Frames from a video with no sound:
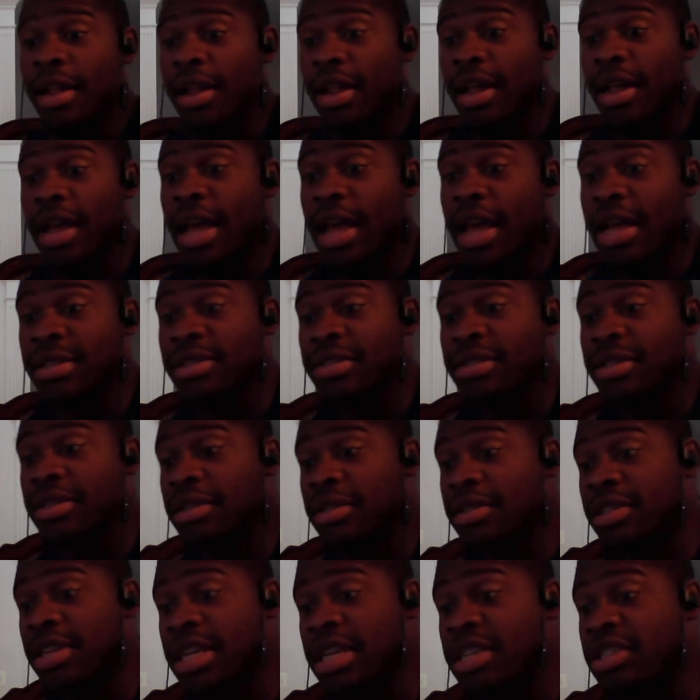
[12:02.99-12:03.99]

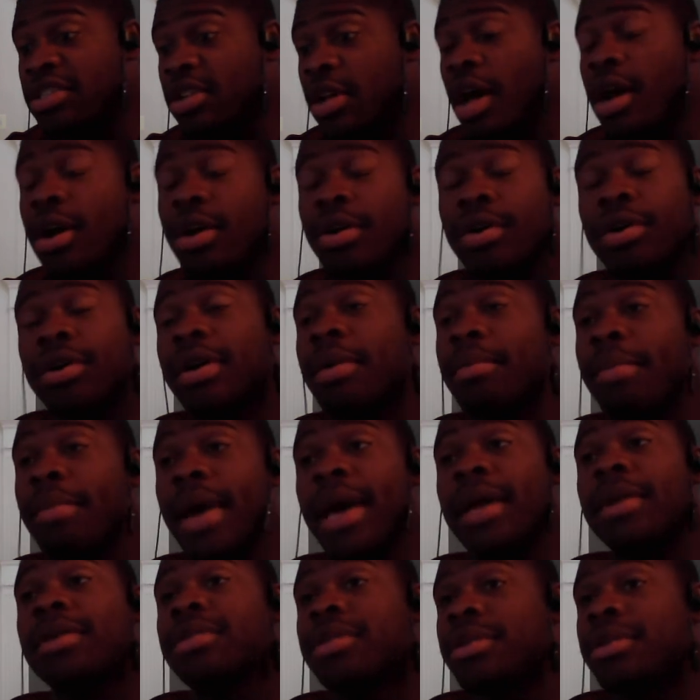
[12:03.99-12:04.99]
These Yonko
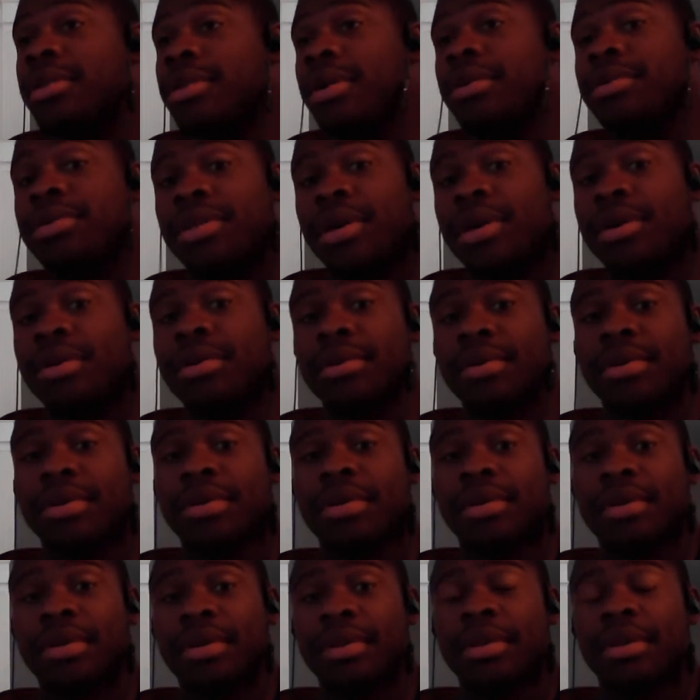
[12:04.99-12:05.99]
commanders are no joke.
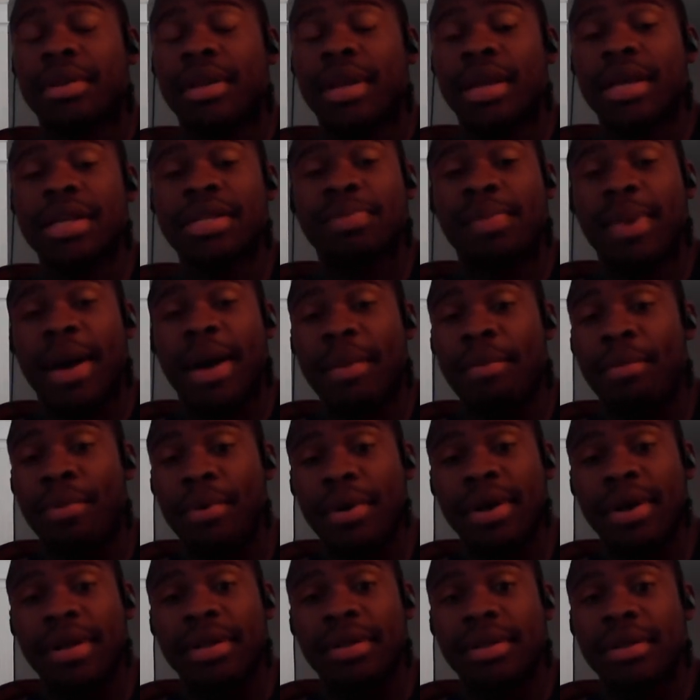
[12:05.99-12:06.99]
Is my
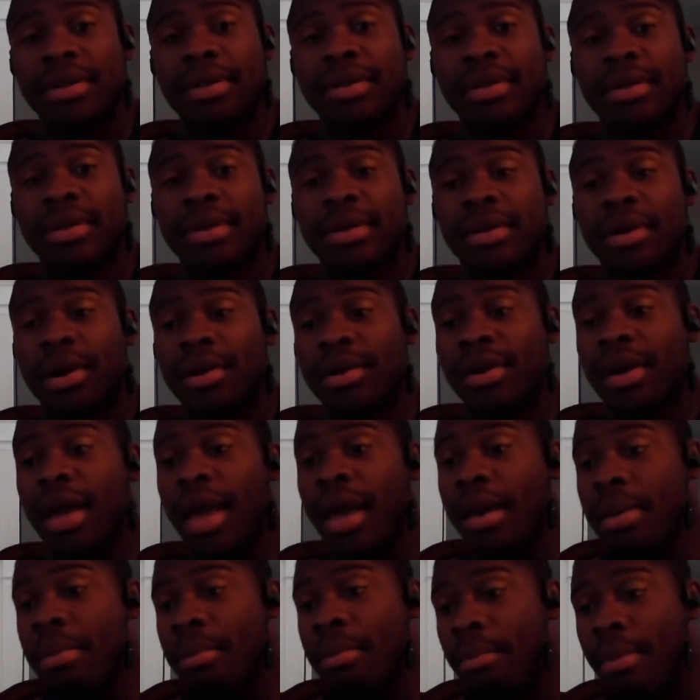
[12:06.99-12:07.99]
point.
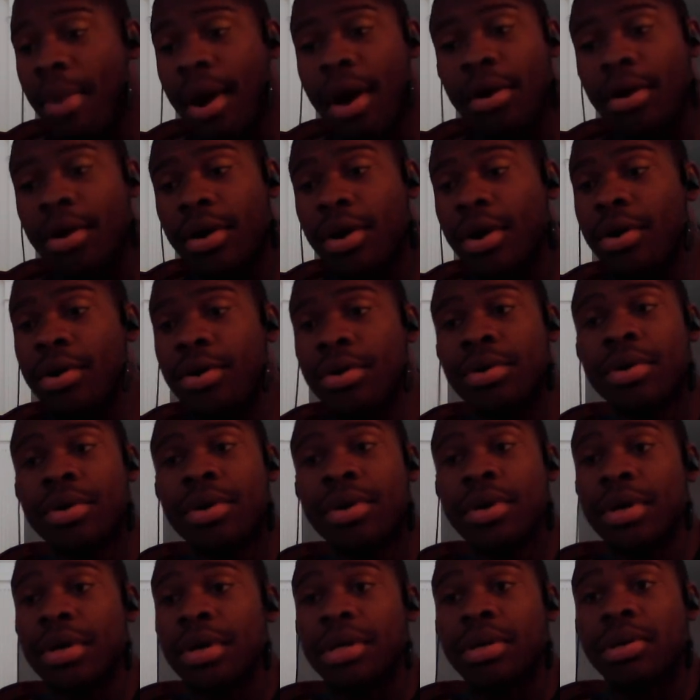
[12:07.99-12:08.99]
Okay, Marco
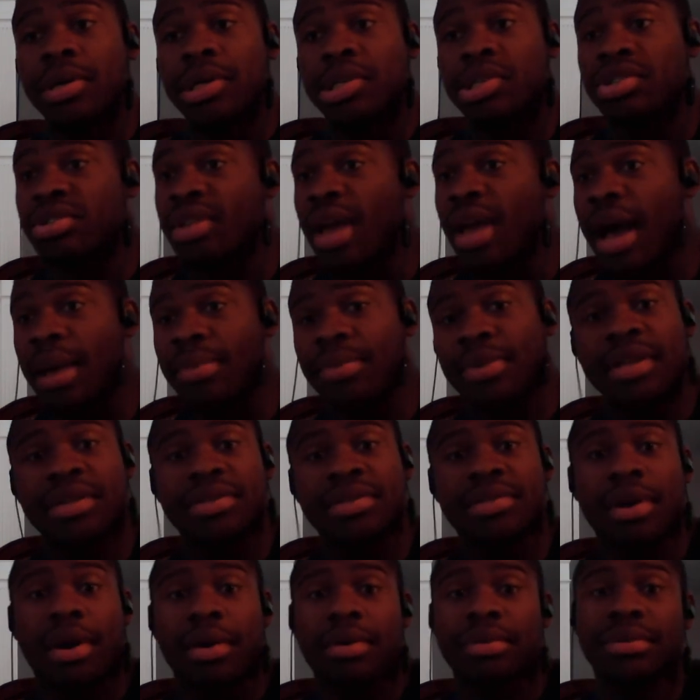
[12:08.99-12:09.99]
stopped
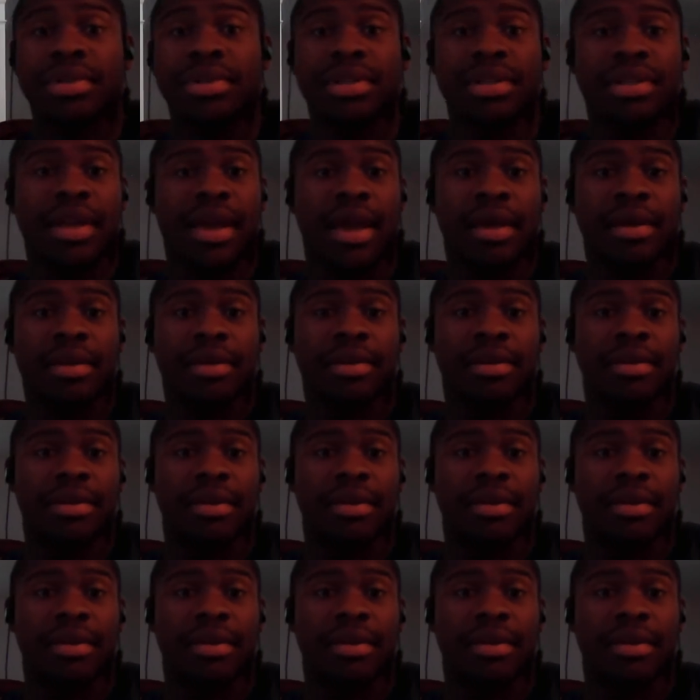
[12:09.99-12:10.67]
Kizaru's attack.